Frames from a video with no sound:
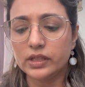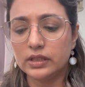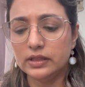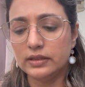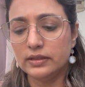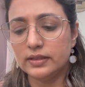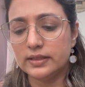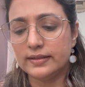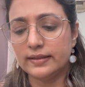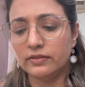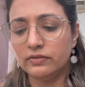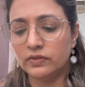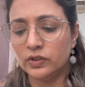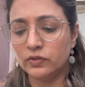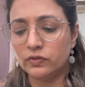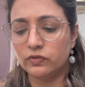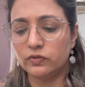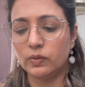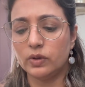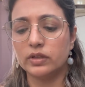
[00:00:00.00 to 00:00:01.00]
The 7
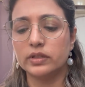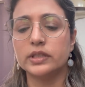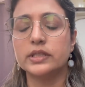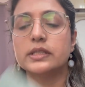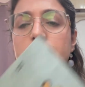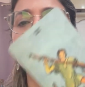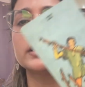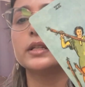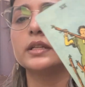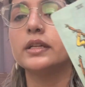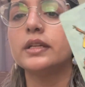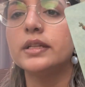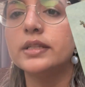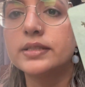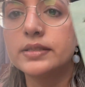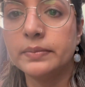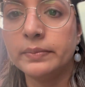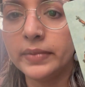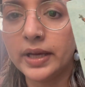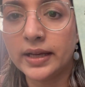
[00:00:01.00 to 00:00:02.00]
of Wands
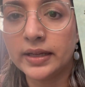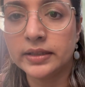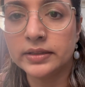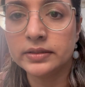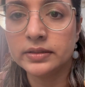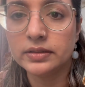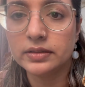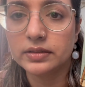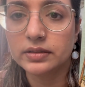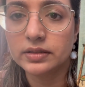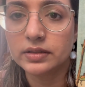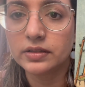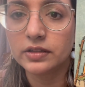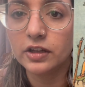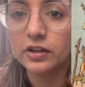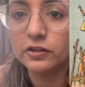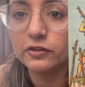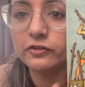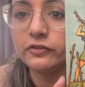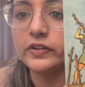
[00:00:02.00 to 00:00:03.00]
is a man
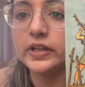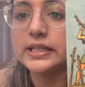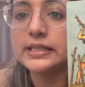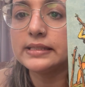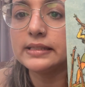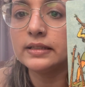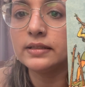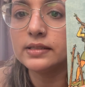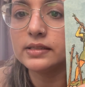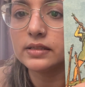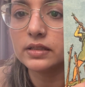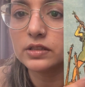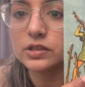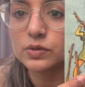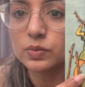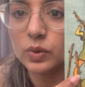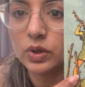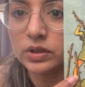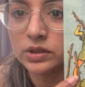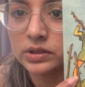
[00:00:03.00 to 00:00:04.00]
facing
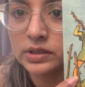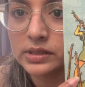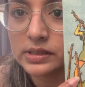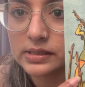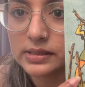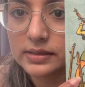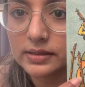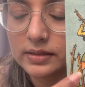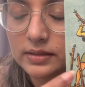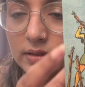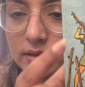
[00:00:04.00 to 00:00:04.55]
6 wands,